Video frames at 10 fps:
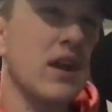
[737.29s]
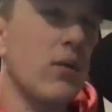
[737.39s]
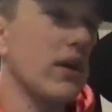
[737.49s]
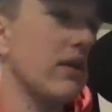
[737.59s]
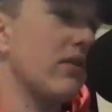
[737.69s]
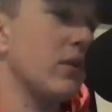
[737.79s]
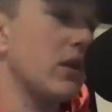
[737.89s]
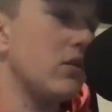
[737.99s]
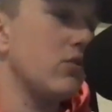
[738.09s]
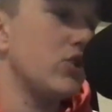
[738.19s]
I want to give him a
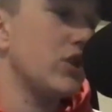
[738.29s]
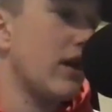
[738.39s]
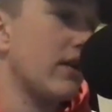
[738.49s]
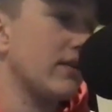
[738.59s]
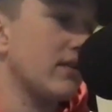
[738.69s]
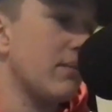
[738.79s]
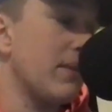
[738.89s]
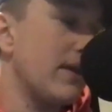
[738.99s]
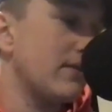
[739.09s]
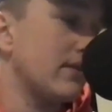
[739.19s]
huge shout out. That's an
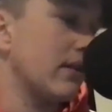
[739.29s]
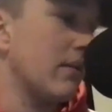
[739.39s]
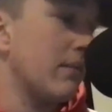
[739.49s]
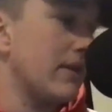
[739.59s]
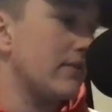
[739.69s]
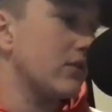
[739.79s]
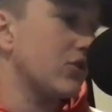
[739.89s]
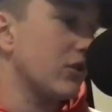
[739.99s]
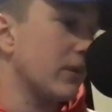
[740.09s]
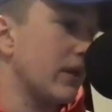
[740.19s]
amazing, amazing
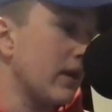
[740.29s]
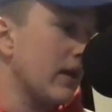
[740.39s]
gentleman.